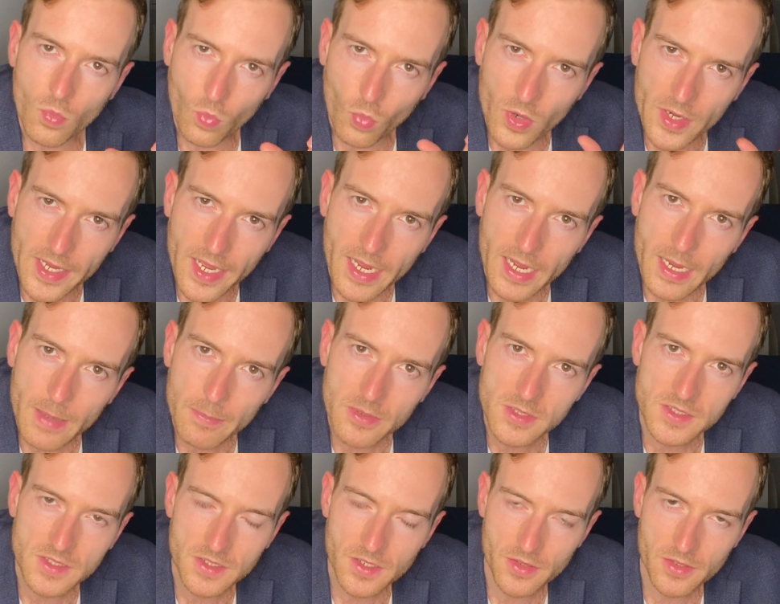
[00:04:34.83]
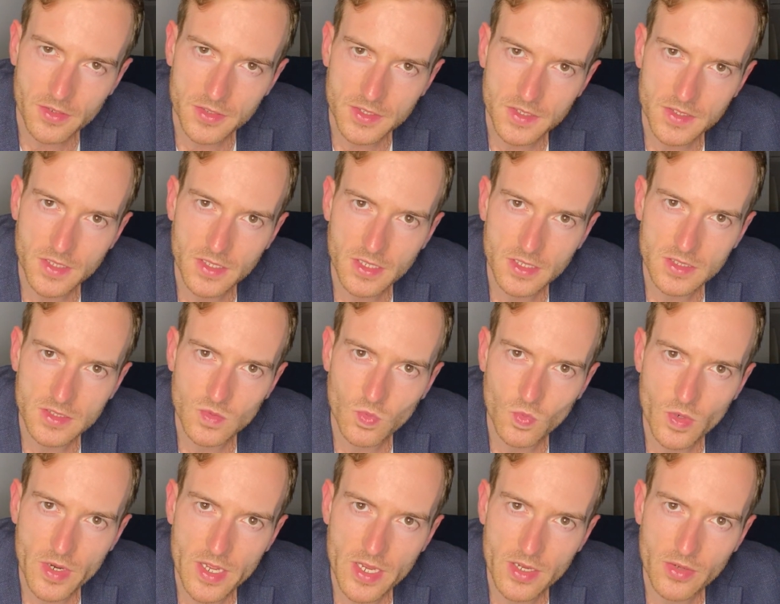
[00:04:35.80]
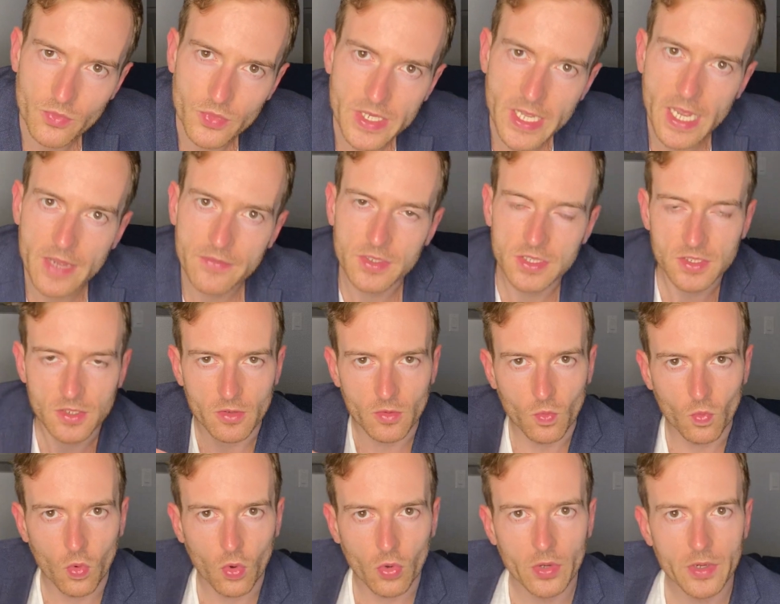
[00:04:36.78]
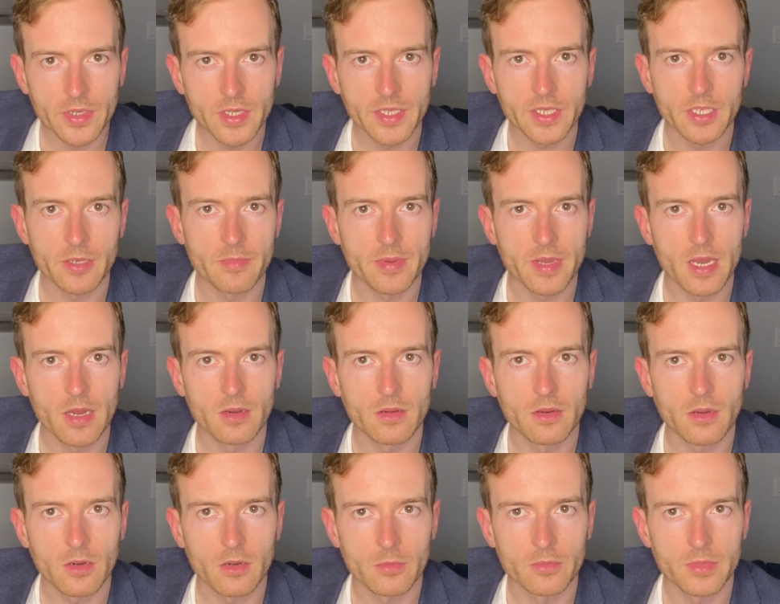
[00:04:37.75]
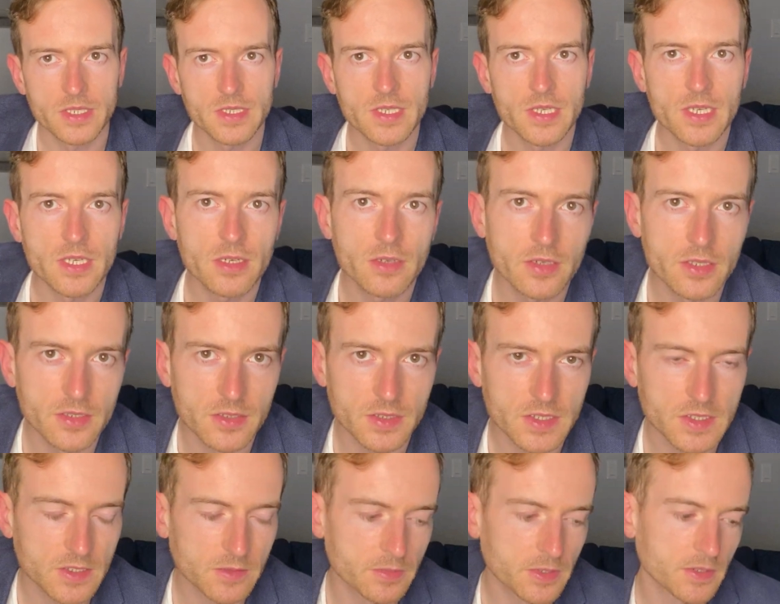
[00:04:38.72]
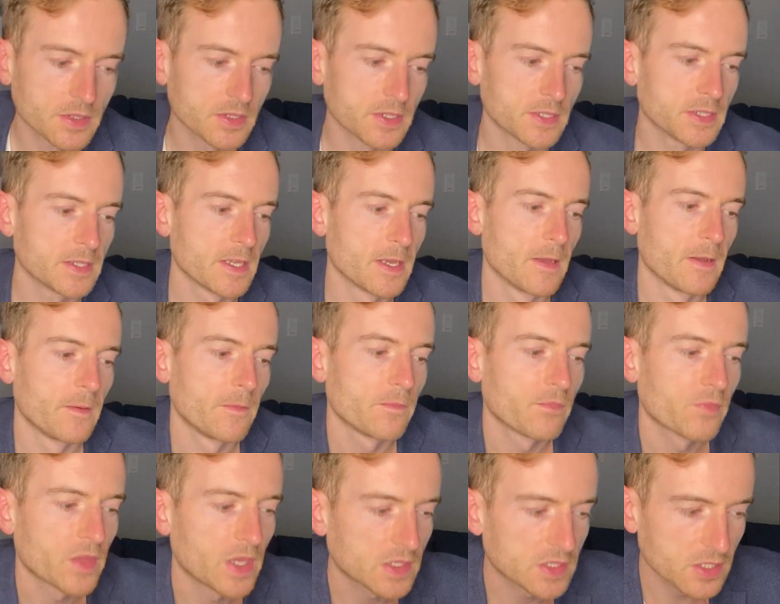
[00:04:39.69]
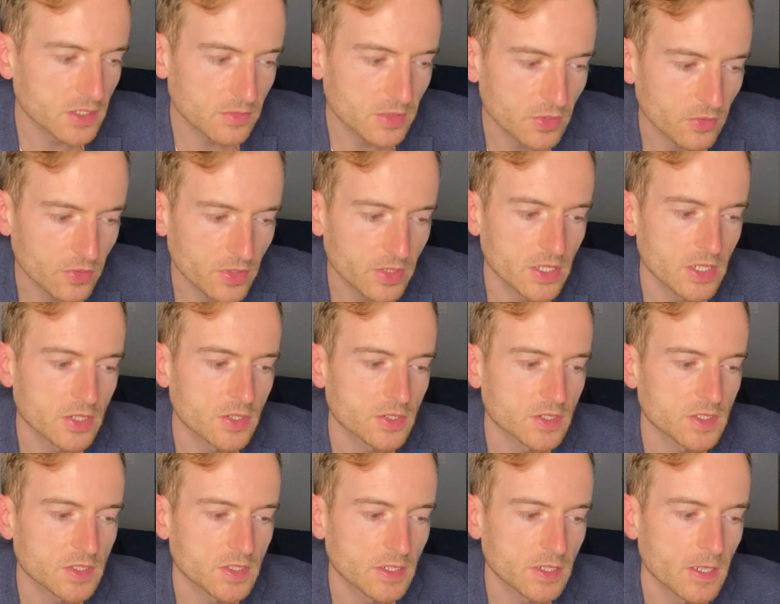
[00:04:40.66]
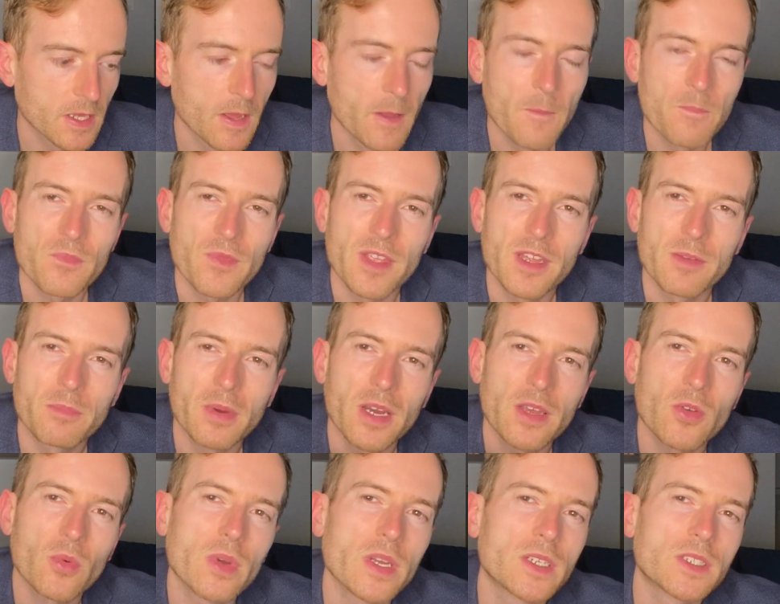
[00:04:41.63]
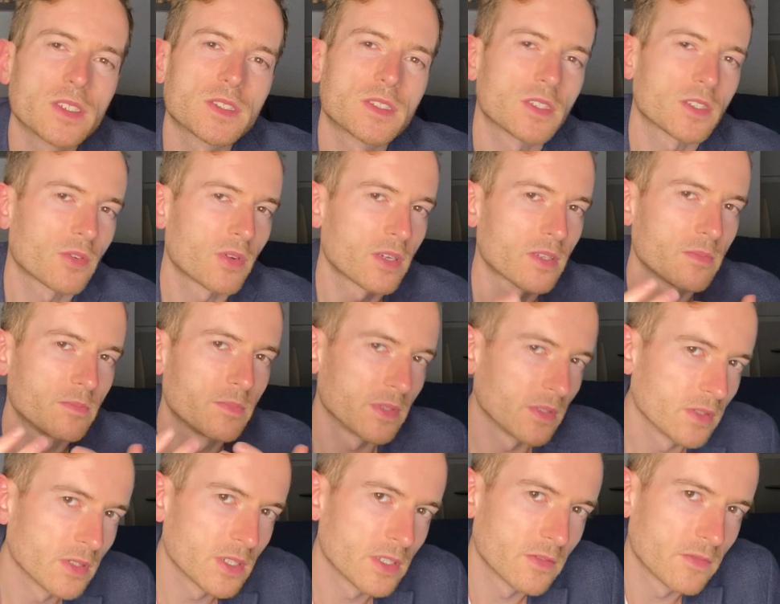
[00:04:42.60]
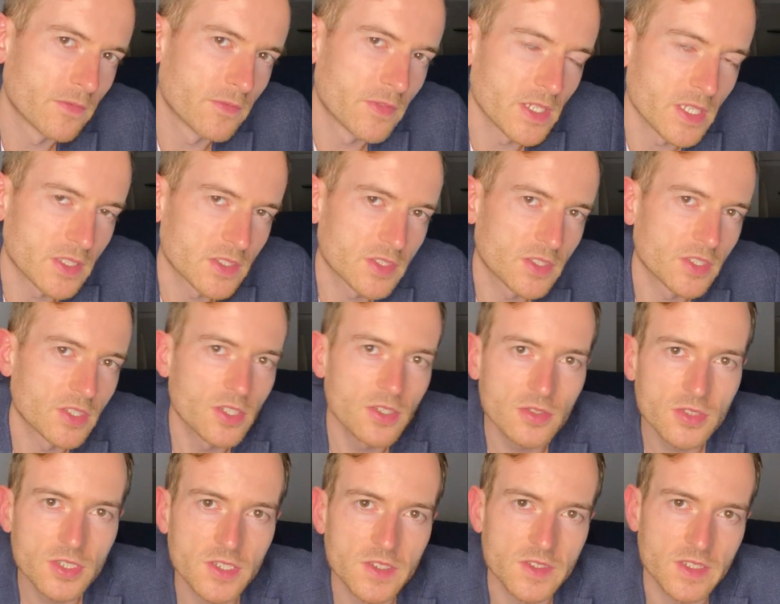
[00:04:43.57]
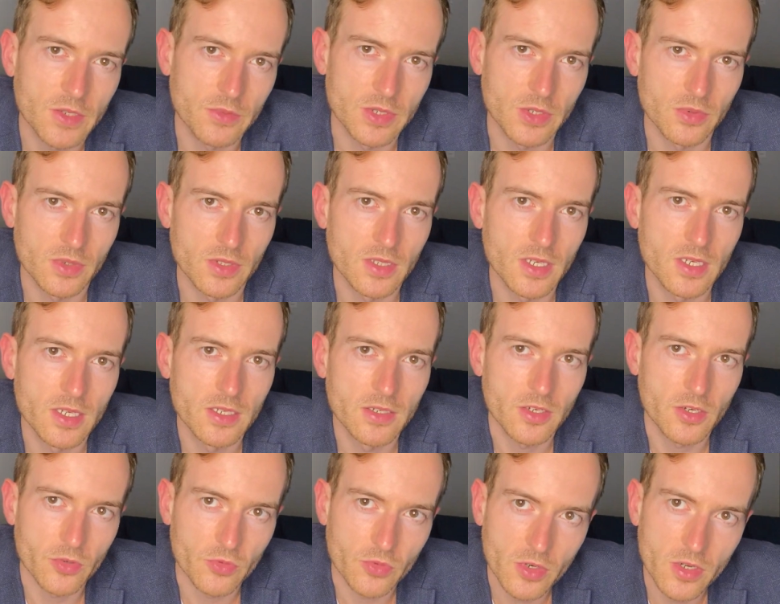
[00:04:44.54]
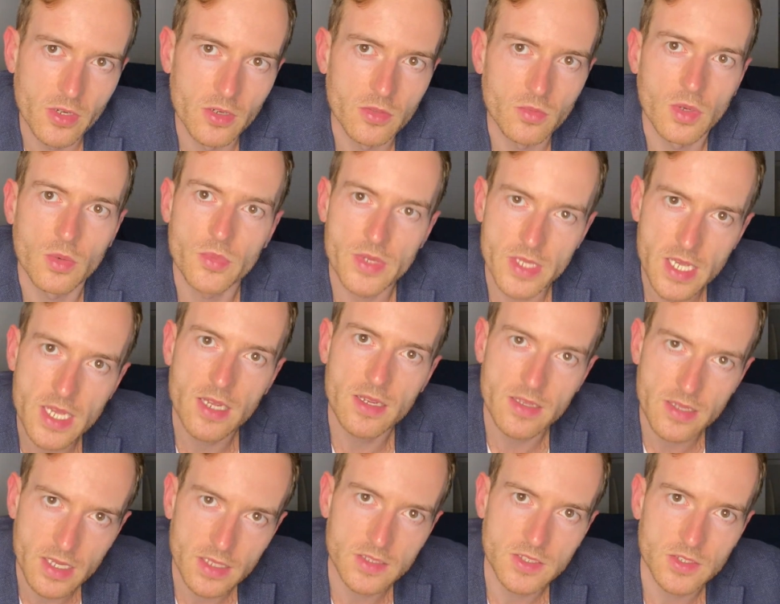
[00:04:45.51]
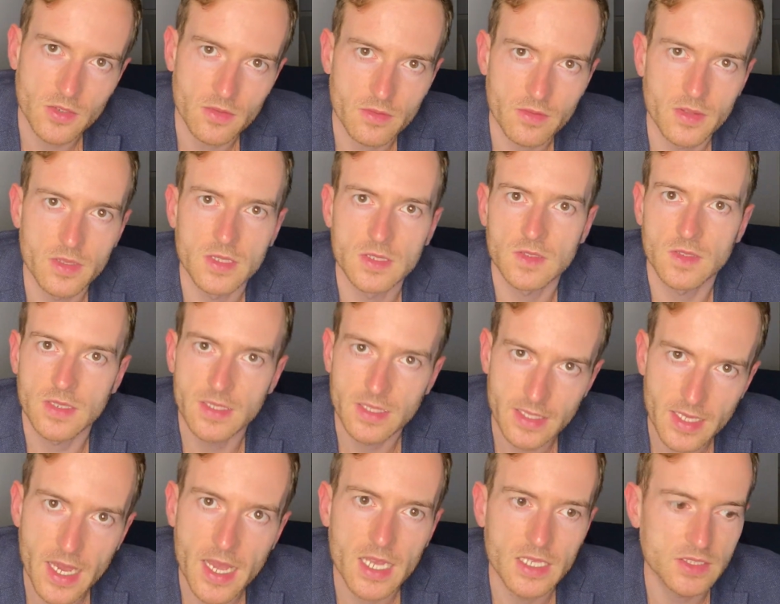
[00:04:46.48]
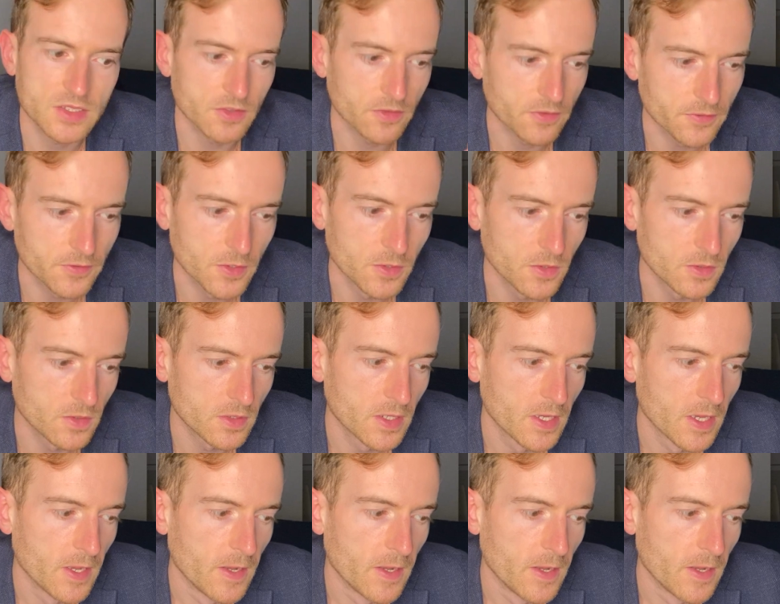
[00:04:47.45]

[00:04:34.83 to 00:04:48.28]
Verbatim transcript: what happens to those things when we have to start worrying about our material stability that's going to be really interesting and by the way, does the credibility of the institutions that we rely on erode when we can't get certain things like gas or food?